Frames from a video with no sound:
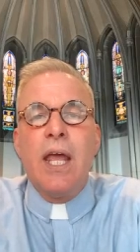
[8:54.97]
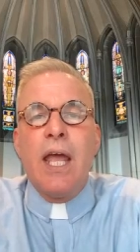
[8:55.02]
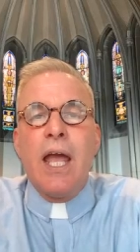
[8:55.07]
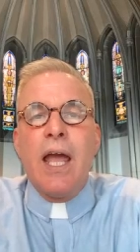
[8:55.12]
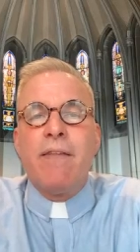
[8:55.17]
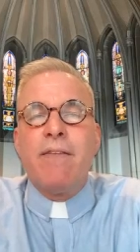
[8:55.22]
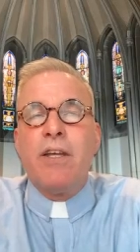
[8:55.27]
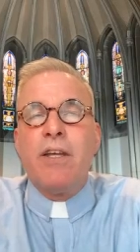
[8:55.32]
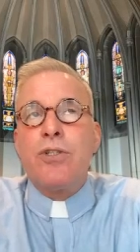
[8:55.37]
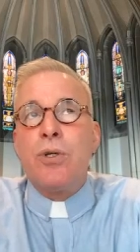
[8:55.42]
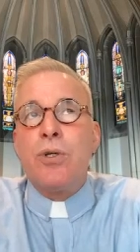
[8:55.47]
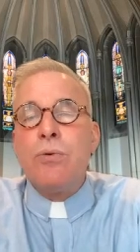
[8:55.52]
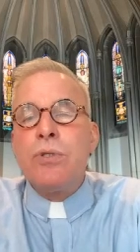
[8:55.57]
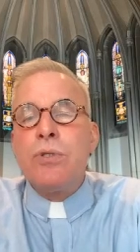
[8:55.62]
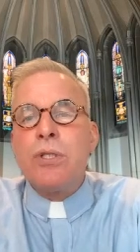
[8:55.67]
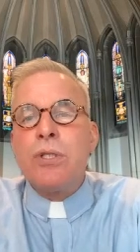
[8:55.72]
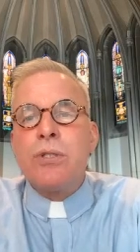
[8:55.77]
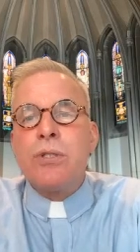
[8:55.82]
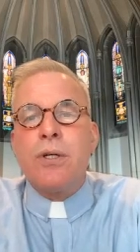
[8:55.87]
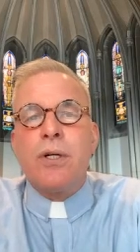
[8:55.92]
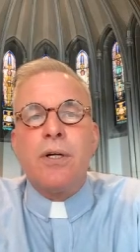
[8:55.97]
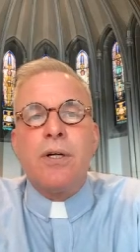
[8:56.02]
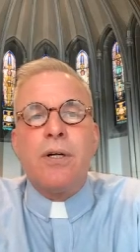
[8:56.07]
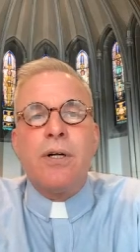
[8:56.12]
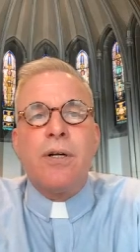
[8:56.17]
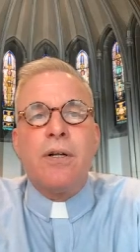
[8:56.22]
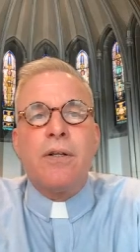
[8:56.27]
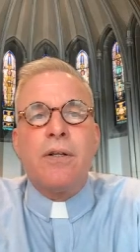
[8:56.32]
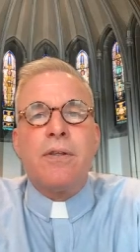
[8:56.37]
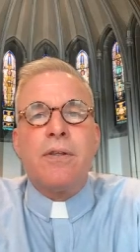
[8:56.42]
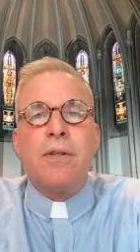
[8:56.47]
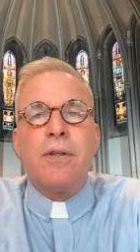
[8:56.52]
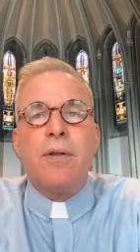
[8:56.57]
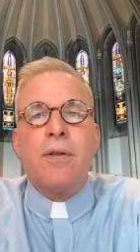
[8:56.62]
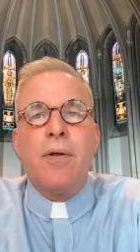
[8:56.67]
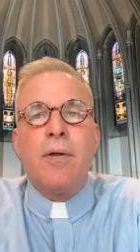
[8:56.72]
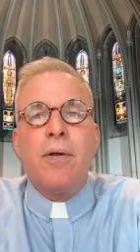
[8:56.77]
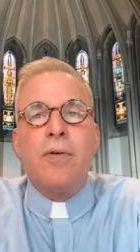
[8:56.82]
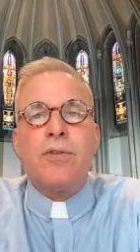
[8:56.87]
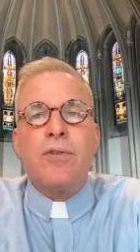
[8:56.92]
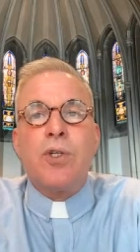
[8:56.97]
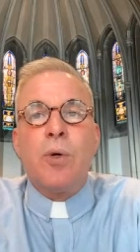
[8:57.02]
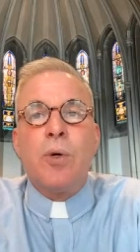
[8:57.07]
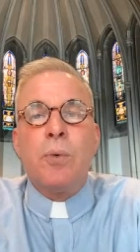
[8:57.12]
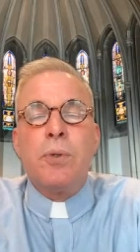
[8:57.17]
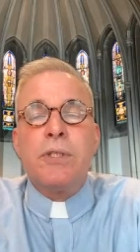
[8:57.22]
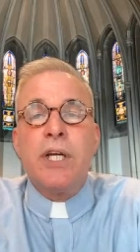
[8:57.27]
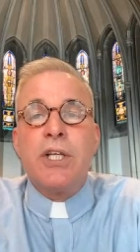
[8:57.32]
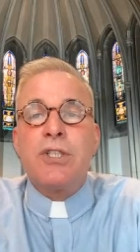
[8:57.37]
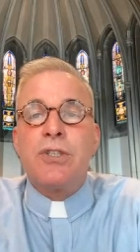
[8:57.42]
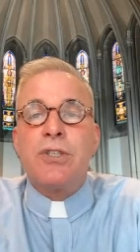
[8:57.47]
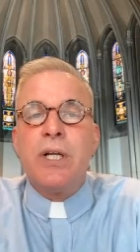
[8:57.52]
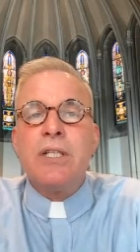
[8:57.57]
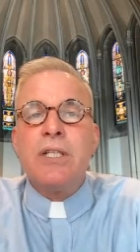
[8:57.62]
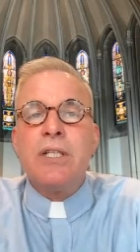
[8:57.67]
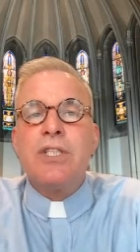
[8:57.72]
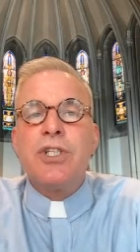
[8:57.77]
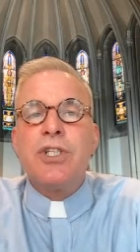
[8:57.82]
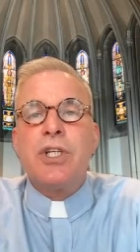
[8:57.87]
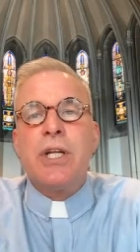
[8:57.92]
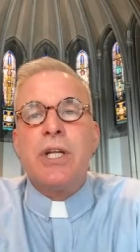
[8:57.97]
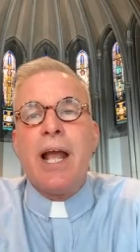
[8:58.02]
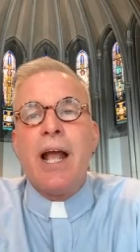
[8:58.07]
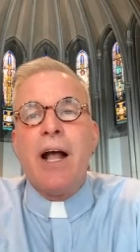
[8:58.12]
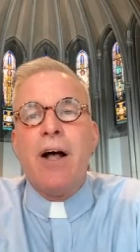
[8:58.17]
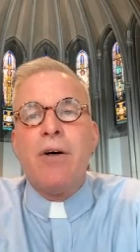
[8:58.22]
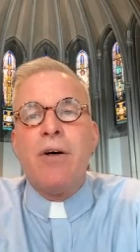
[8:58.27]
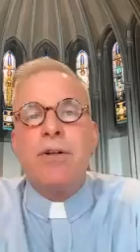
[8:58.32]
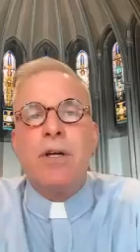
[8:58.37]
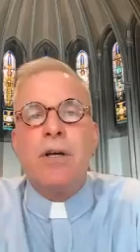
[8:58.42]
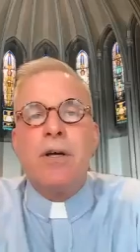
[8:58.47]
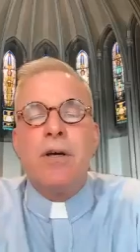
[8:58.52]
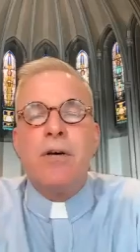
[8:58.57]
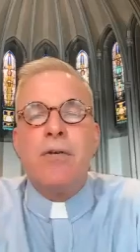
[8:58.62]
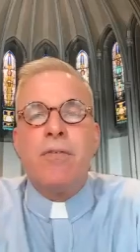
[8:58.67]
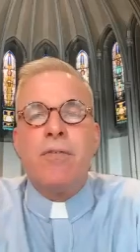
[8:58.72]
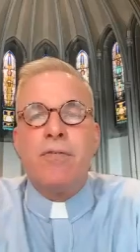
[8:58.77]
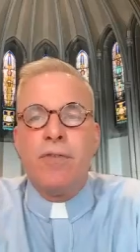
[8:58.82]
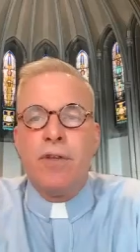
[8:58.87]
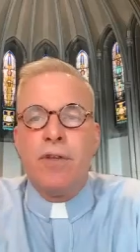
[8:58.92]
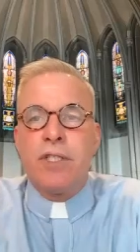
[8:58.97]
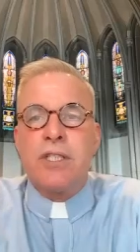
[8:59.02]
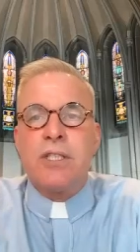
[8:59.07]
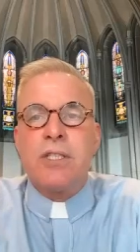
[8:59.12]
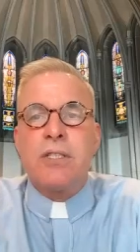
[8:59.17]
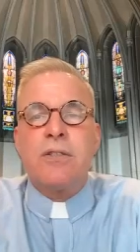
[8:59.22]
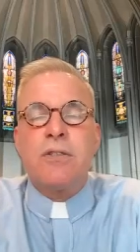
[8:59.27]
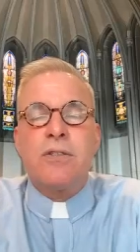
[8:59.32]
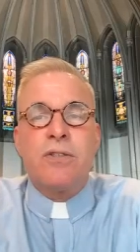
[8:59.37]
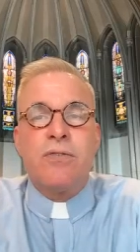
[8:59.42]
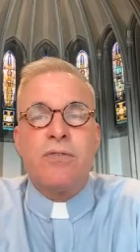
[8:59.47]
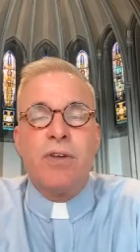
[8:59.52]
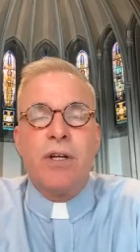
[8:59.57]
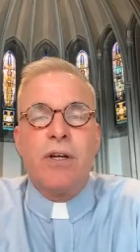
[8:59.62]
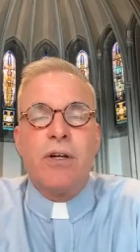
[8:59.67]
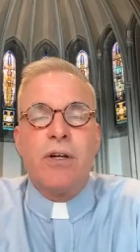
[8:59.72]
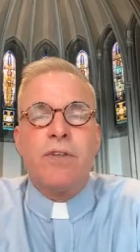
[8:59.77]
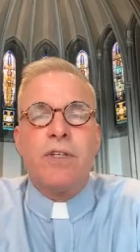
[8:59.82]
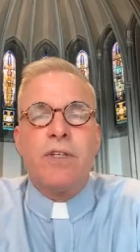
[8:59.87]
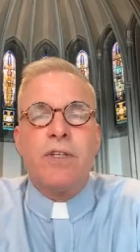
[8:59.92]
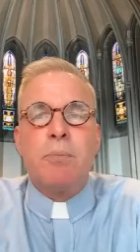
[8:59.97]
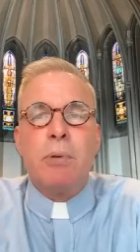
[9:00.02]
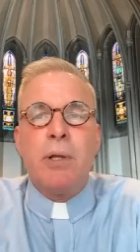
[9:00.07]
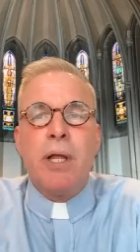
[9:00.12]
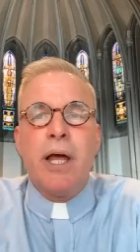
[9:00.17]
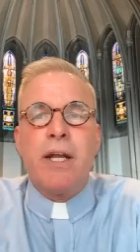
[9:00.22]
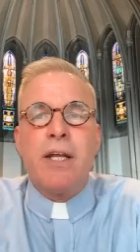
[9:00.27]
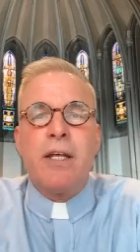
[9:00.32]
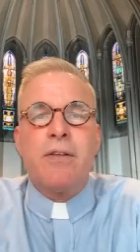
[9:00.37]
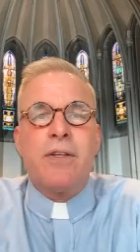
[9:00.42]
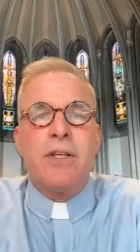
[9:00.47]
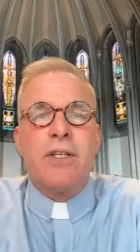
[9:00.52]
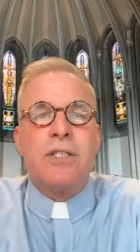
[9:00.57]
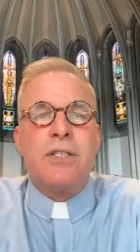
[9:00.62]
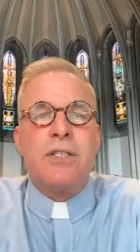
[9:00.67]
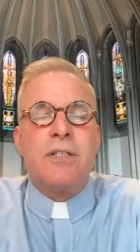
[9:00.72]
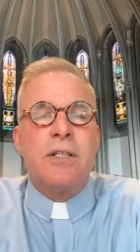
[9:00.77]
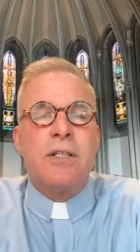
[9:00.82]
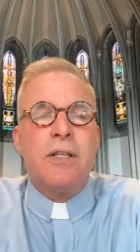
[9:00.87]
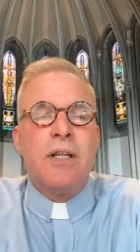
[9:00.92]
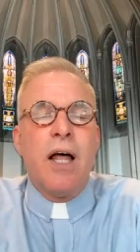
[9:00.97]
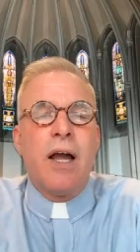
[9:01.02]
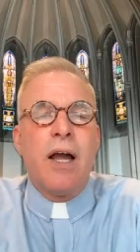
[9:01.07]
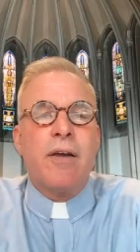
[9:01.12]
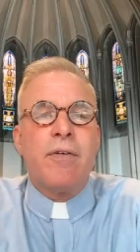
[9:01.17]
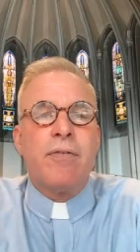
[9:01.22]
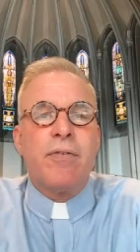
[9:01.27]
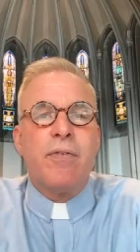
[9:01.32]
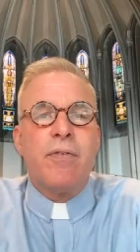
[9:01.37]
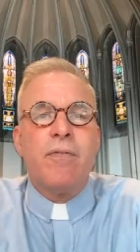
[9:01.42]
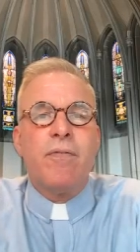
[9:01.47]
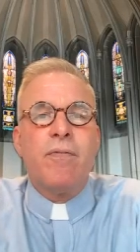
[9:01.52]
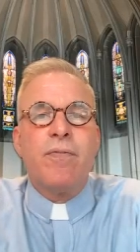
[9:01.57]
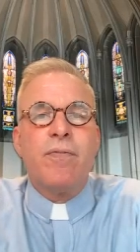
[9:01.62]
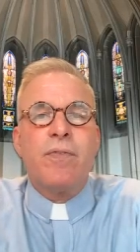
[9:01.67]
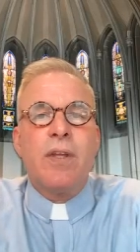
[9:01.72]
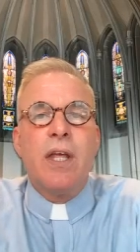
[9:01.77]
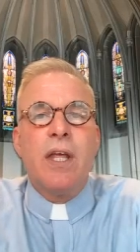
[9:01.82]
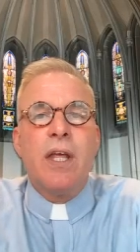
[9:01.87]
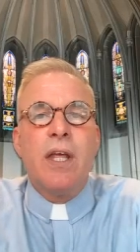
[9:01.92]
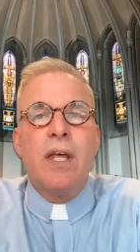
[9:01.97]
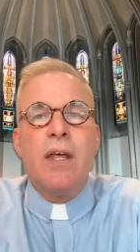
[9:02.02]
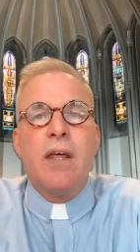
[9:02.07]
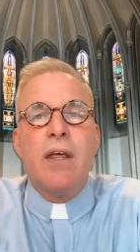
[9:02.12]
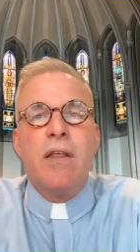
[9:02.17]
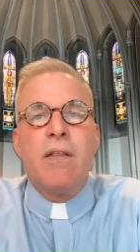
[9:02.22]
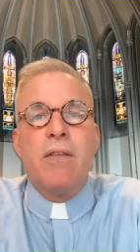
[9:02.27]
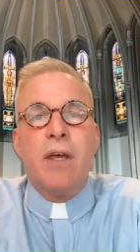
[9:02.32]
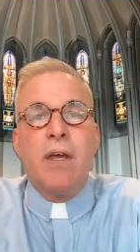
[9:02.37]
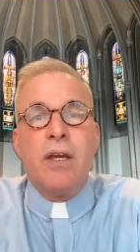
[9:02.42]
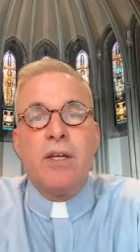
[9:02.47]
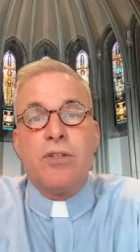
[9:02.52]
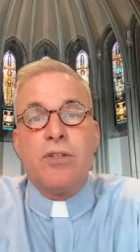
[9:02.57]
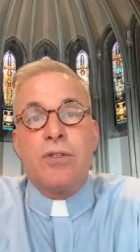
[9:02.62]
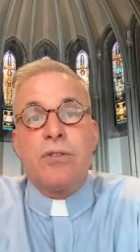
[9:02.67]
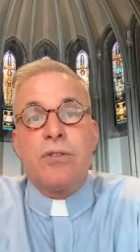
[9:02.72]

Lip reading: And they choose this on earth, so when they transition out of this sphere, this planet, this life, they